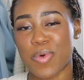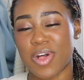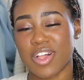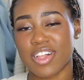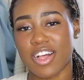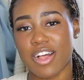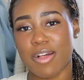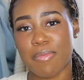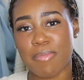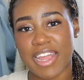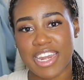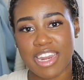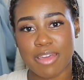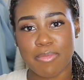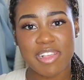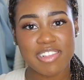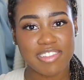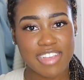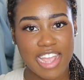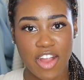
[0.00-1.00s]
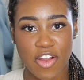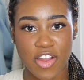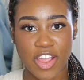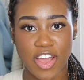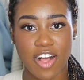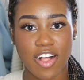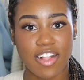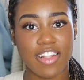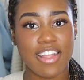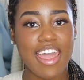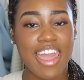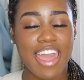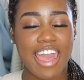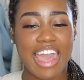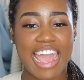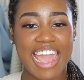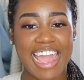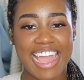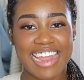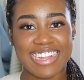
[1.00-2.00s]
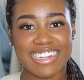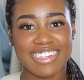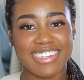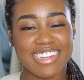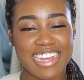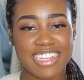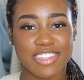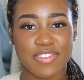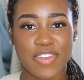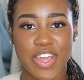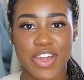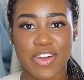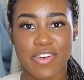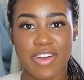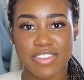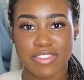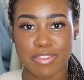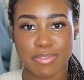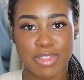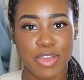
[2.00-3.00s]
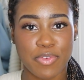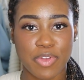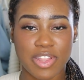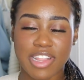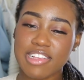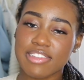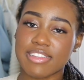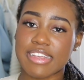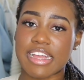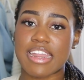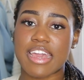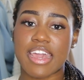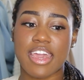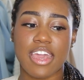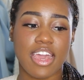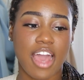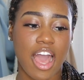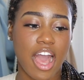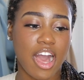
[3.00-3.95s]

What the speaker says: Welcome. My name is Arielle, and in today's video I have something really exciting.